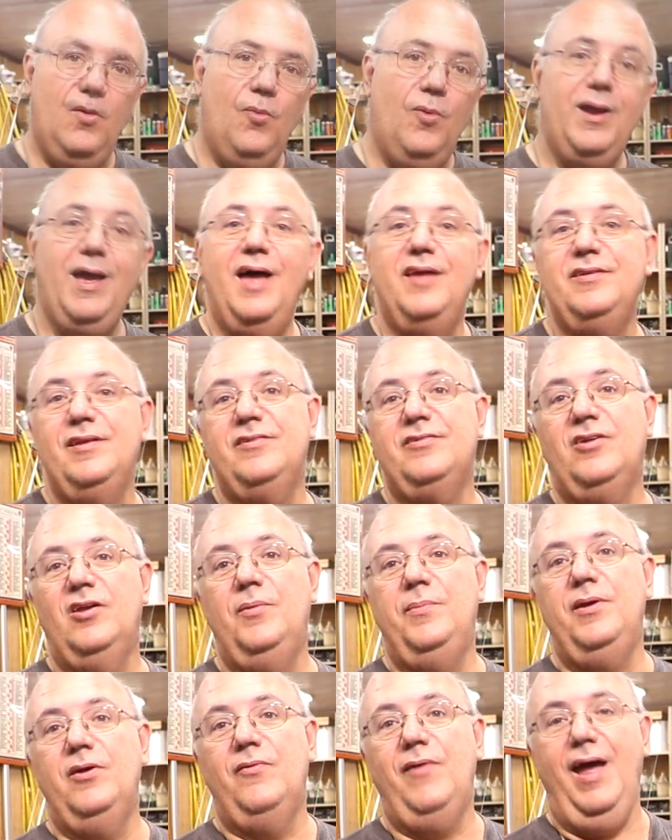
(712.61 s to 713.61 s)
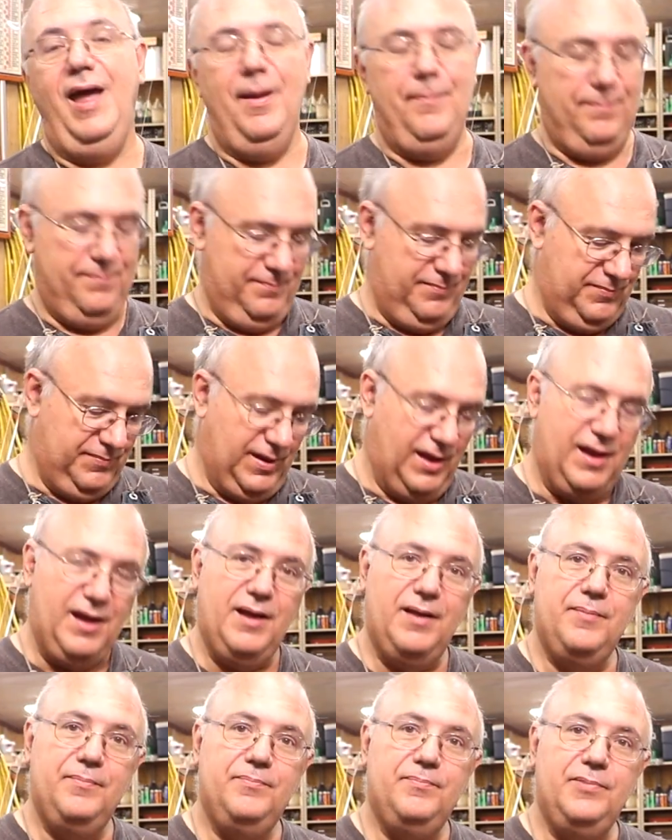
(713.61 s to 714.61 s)
Well, guys, that's going to be a wrap.
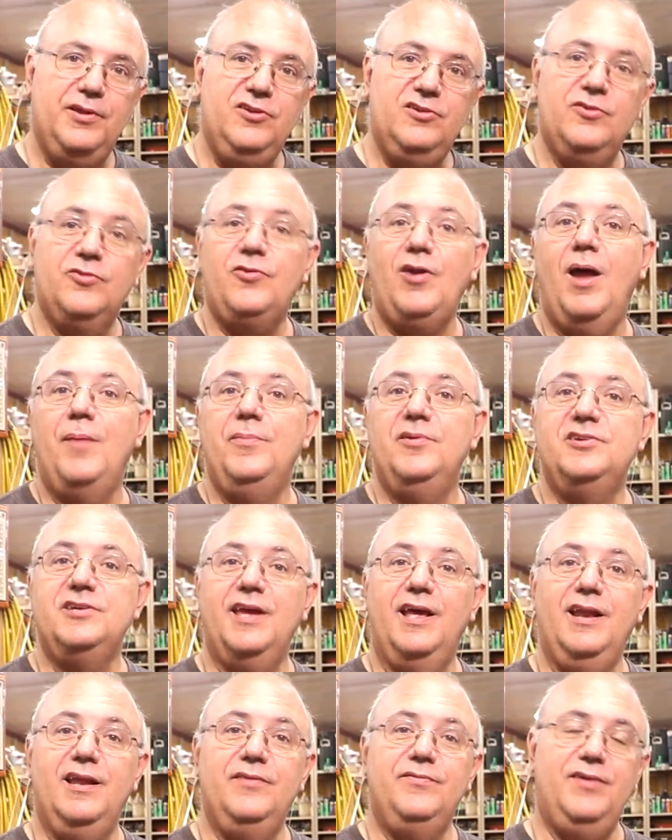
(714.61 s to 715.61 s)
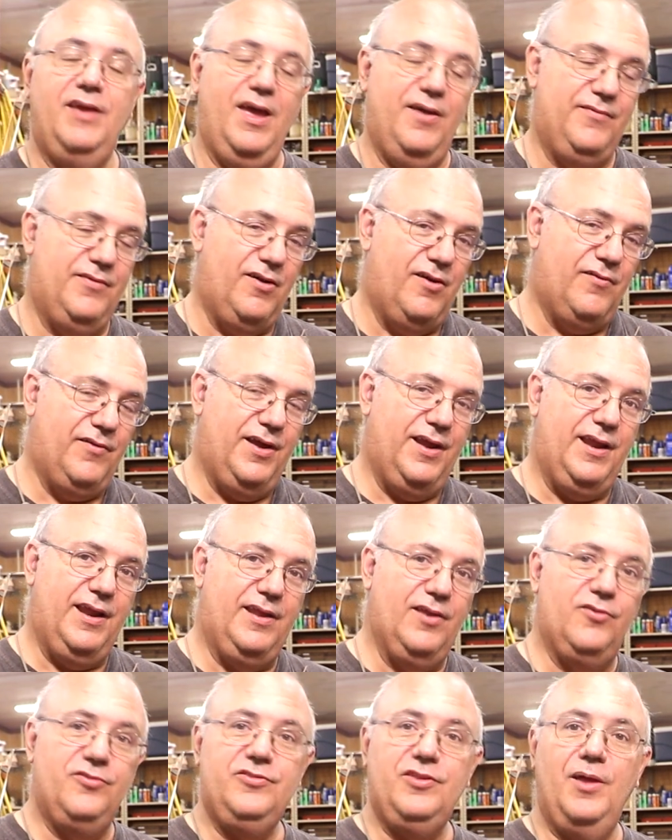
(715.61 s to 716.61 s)
Uh, please subscribe to the channel if you haven't
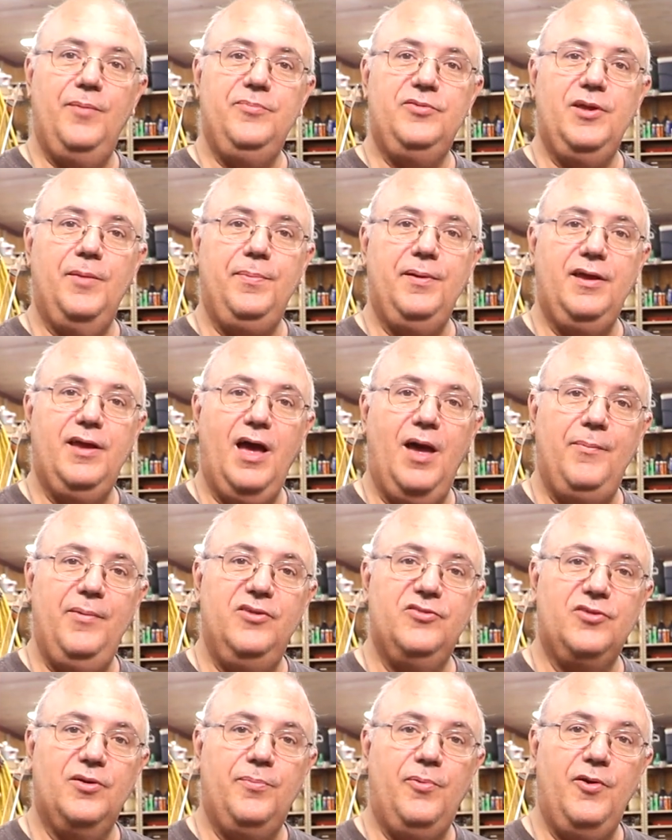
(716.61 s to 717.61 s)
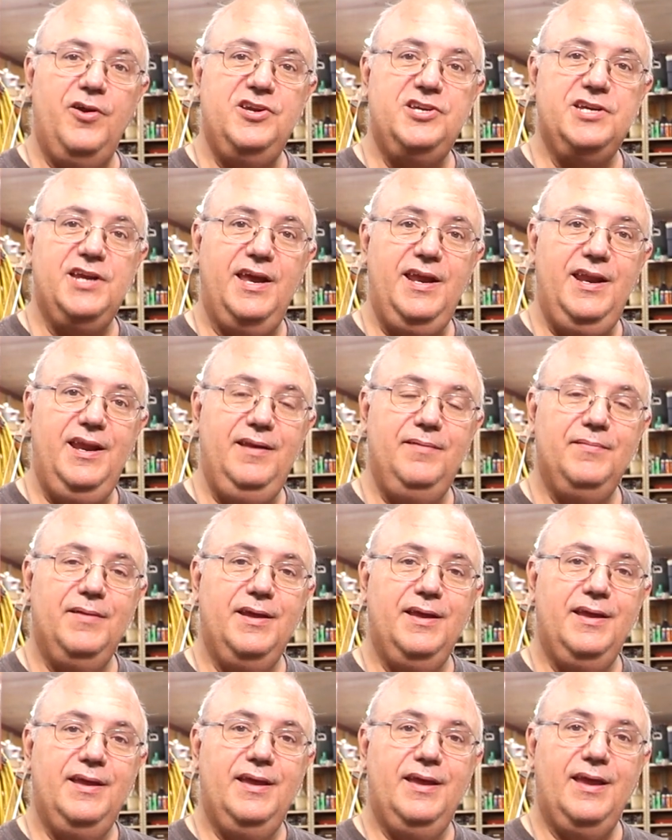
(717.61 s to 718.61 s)
already. Those thumbs up and comments are appreciated.
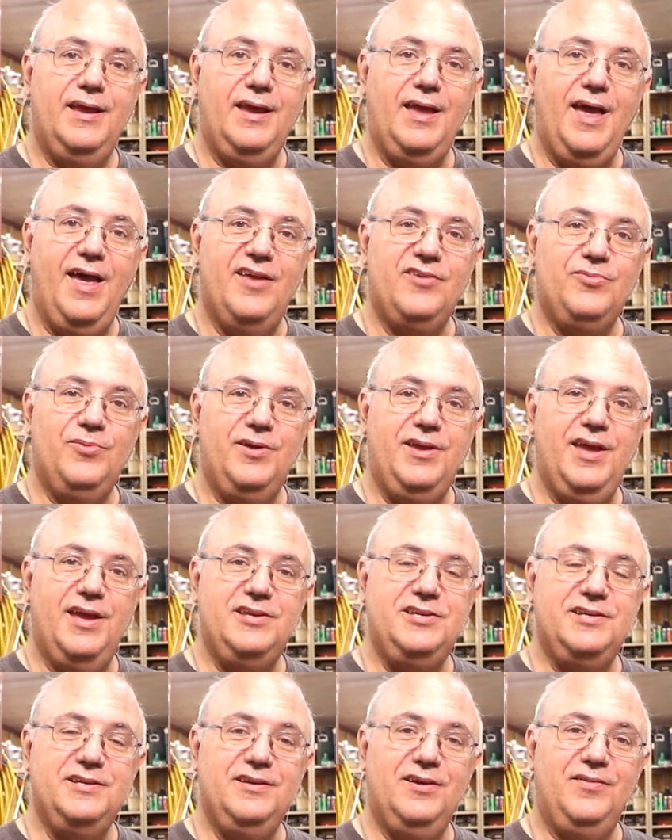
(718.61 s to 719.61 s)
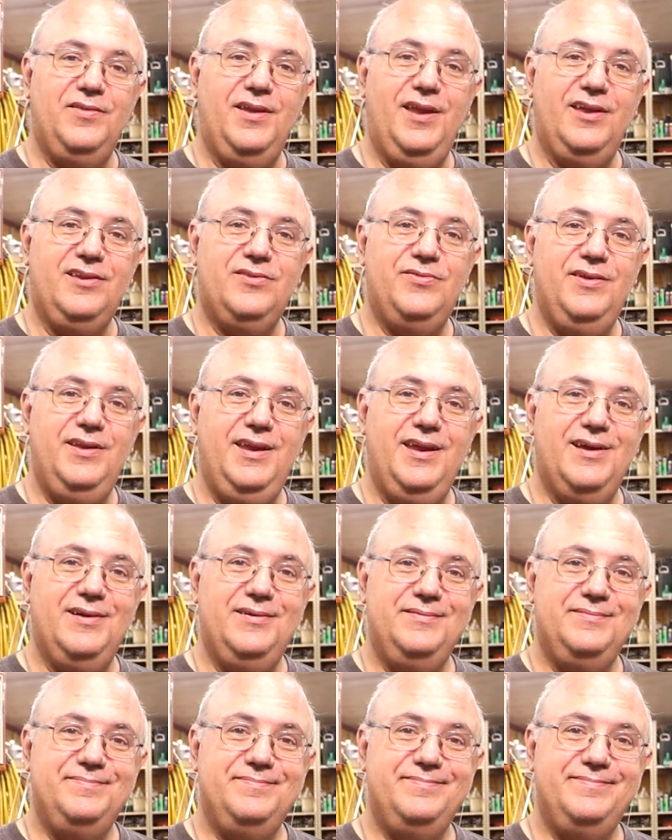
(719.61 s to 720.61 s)
And guys, we'll catch you on the next video.